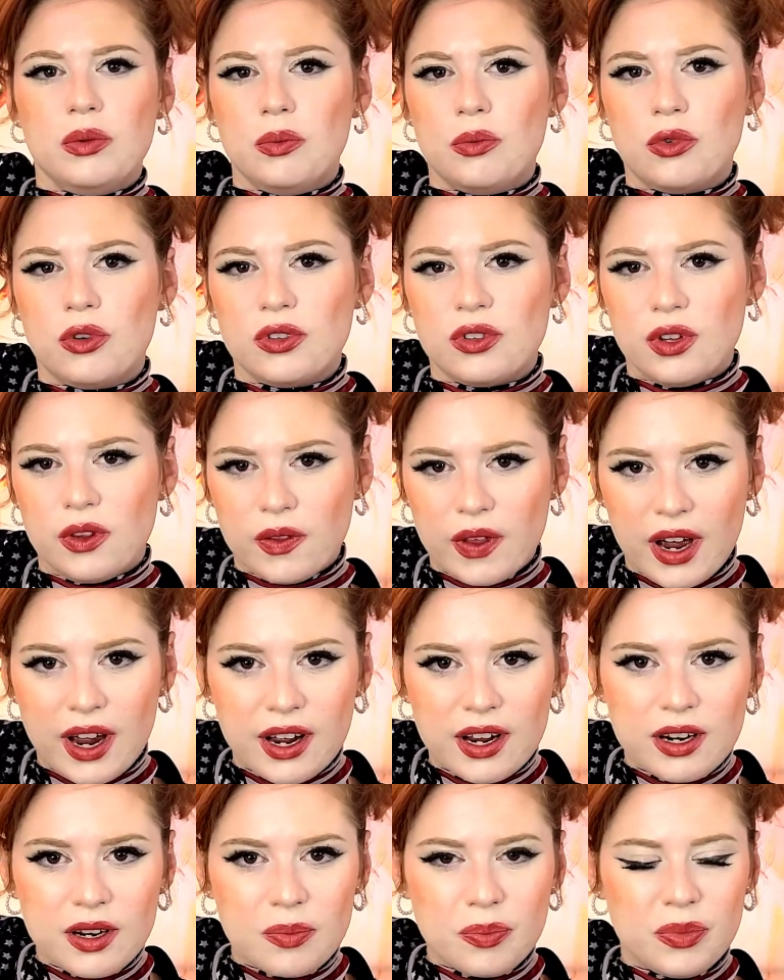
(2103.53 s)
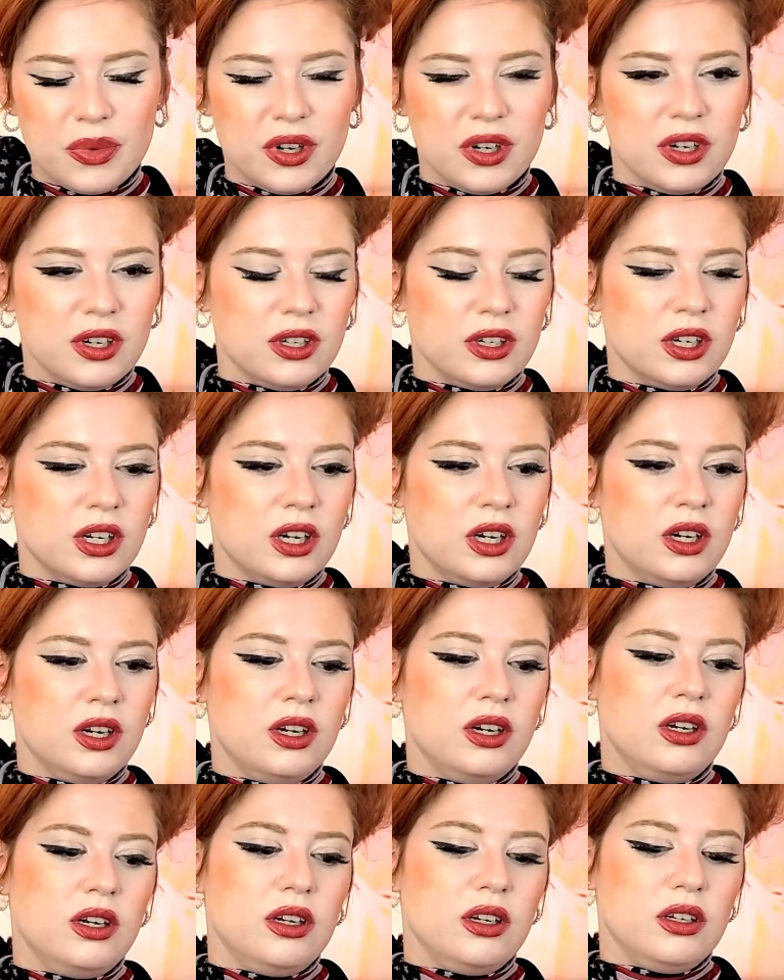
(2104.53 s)
more than that but
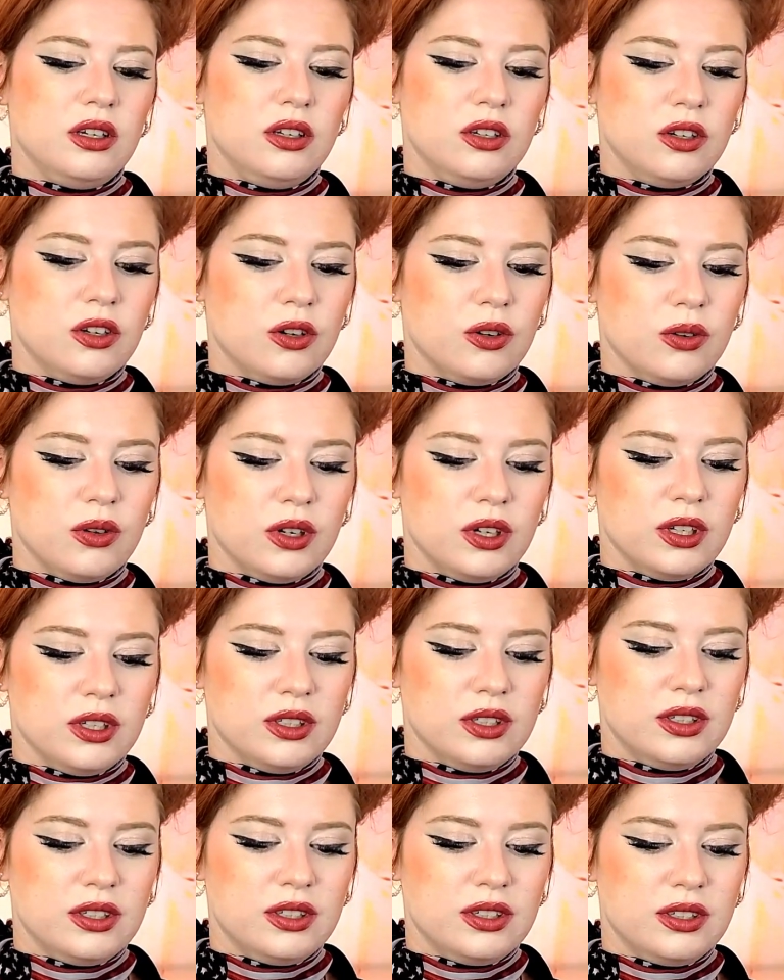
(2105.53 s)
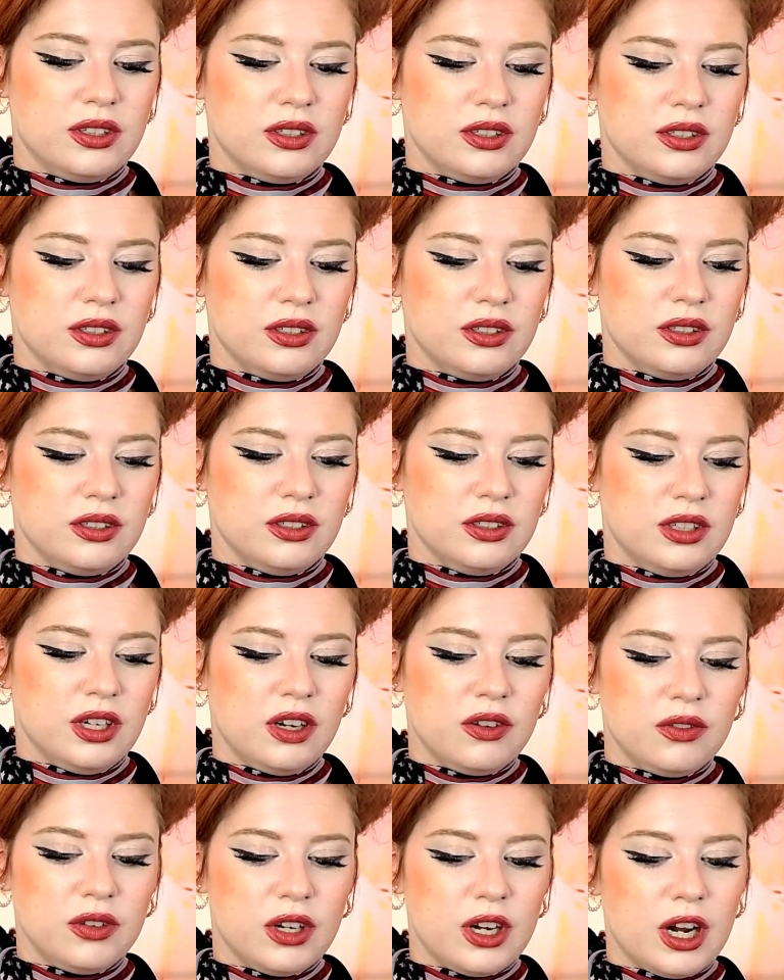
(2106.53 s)
you know it's
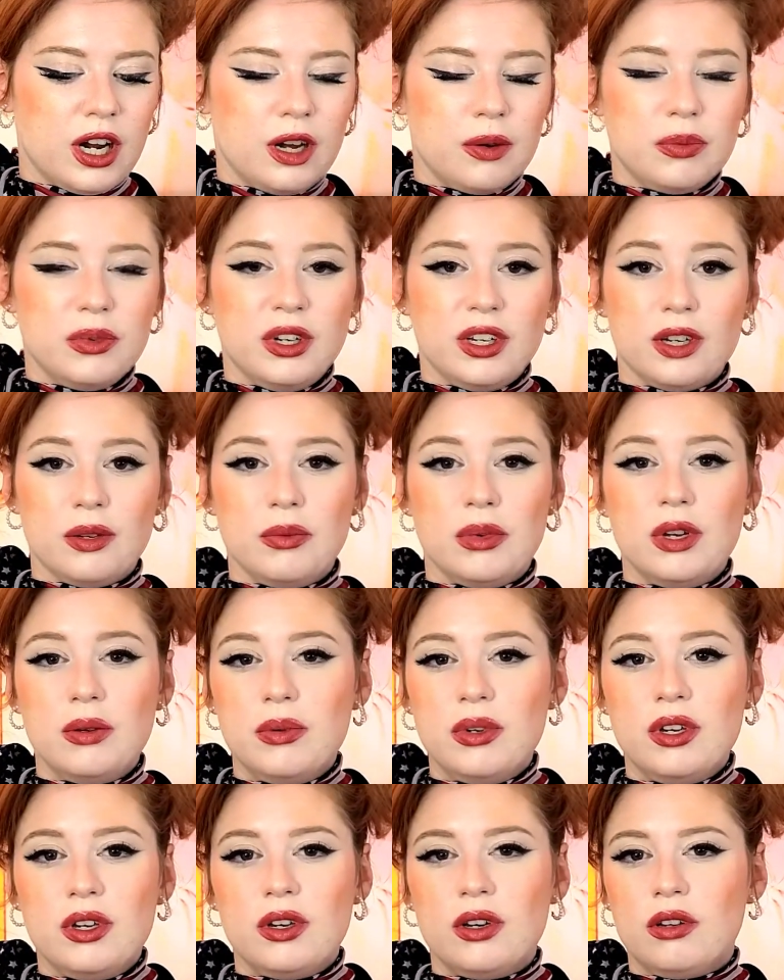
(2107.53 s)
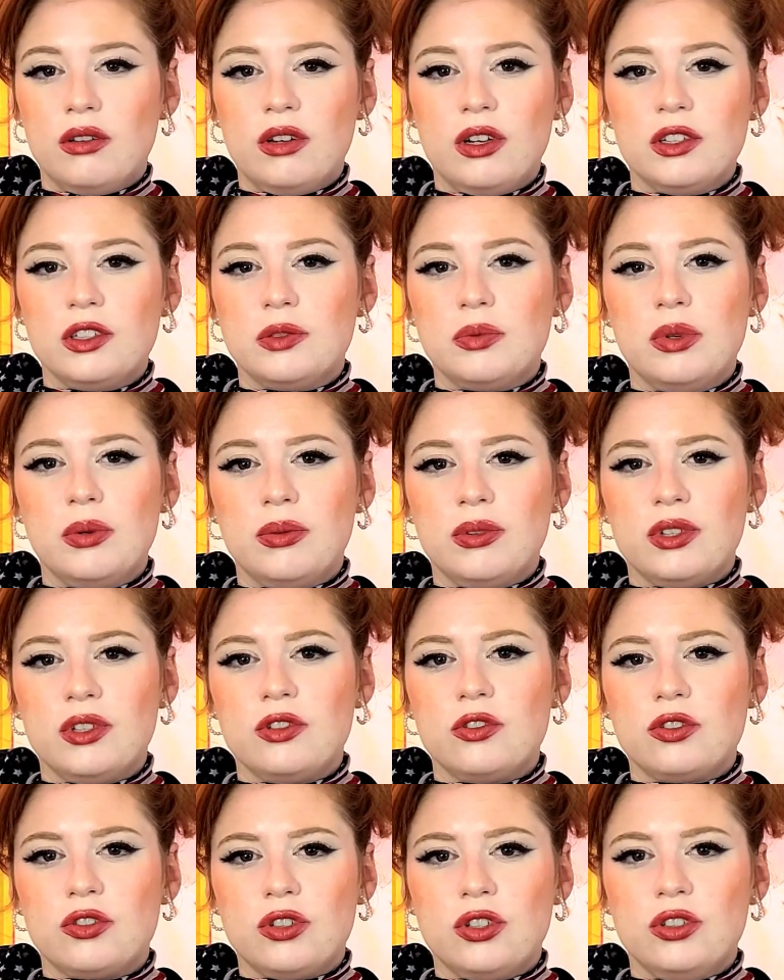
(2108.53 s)
definitely happening and maybe a lot of these people in the
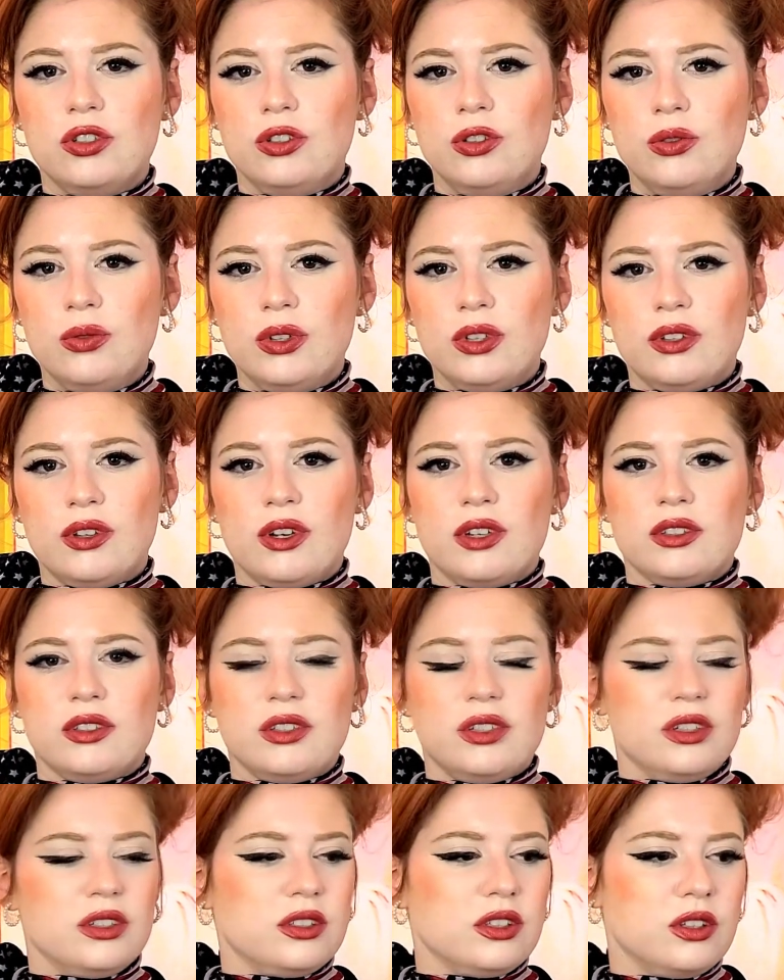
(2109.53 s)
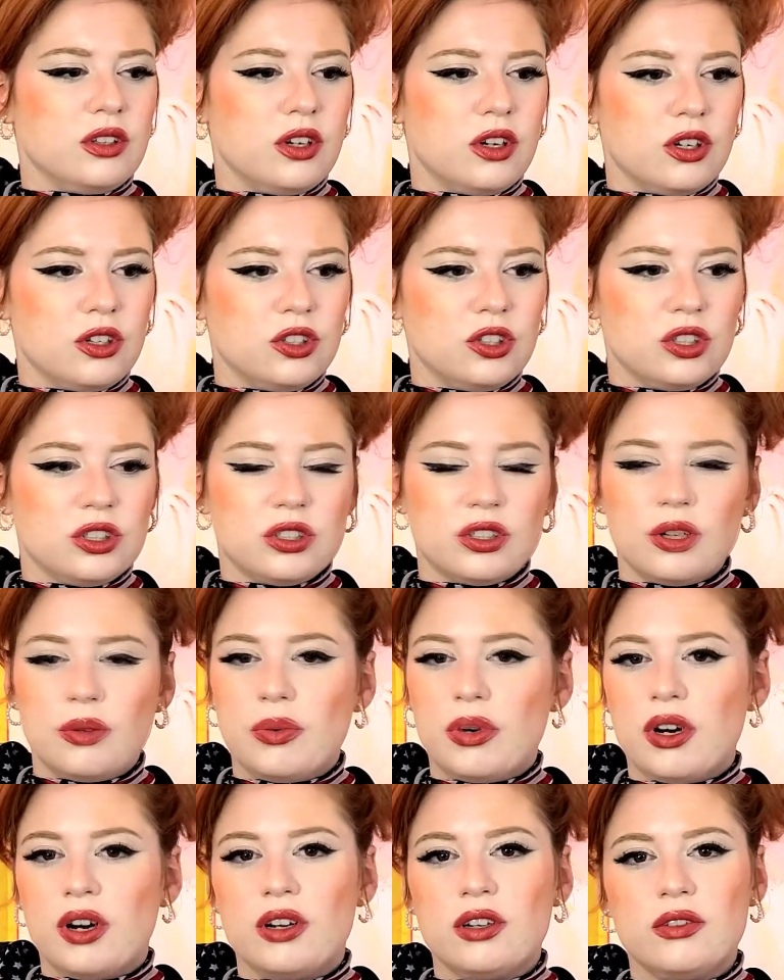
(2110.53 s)
industry do realize this and they're just a
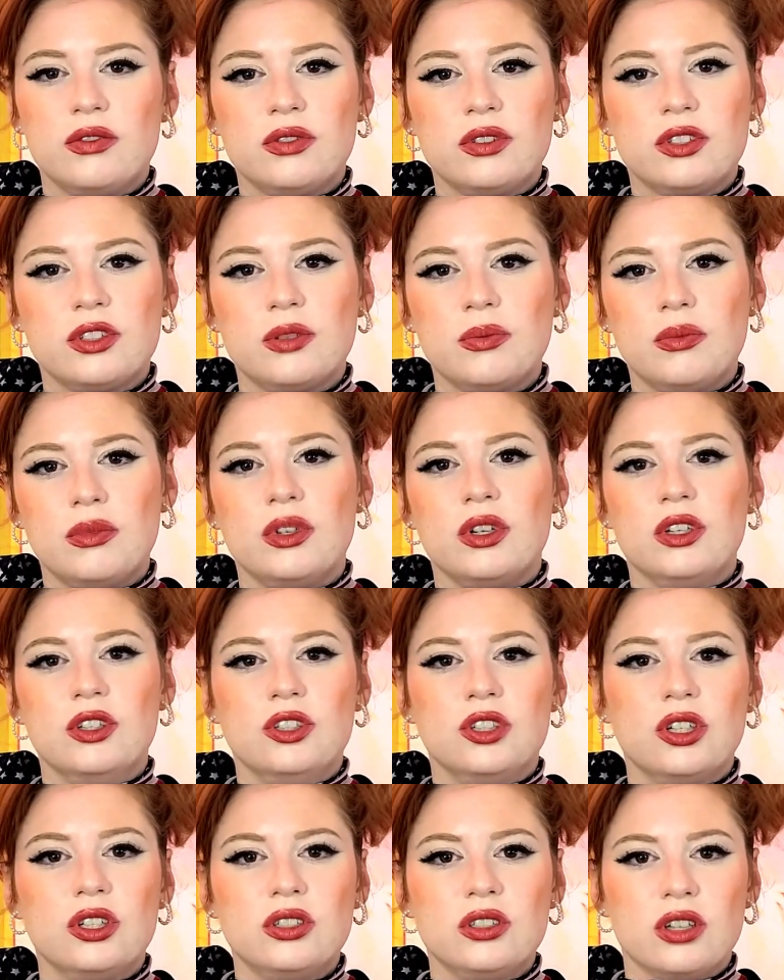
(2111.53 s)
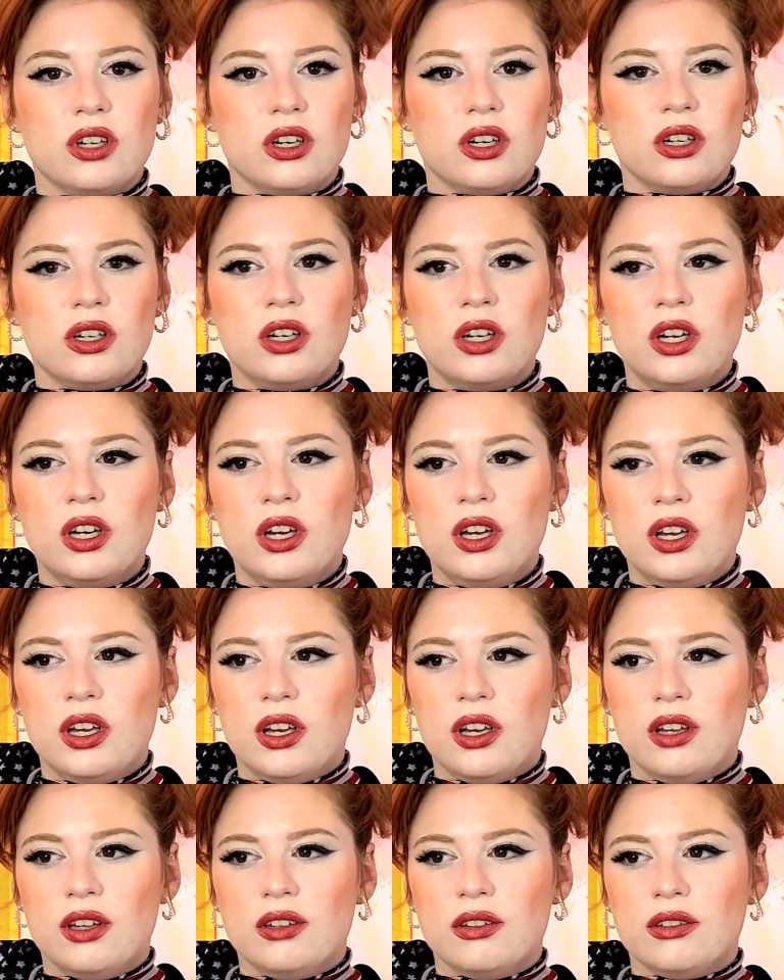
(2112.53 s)
part of some agenda
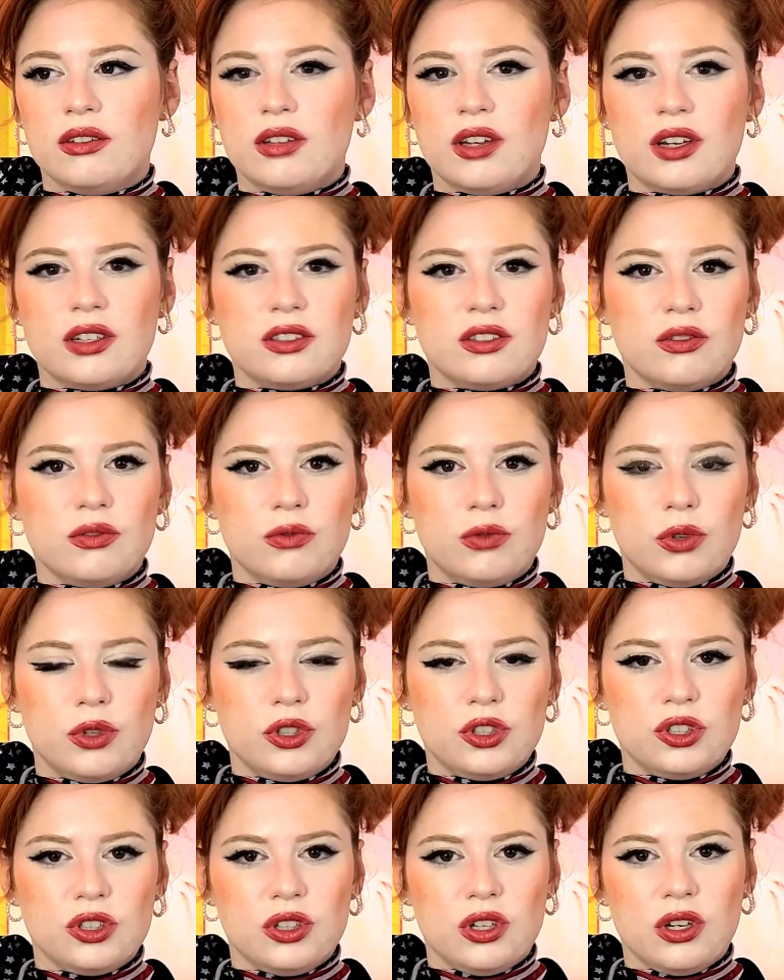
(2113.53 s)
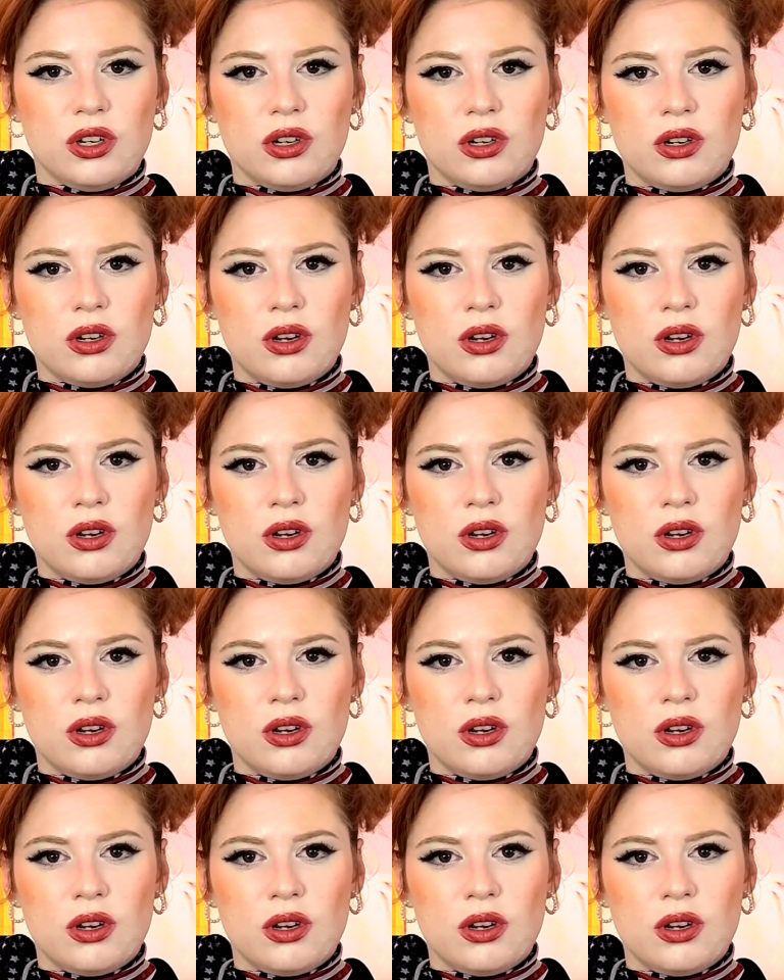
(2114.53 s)
and that's unfortunate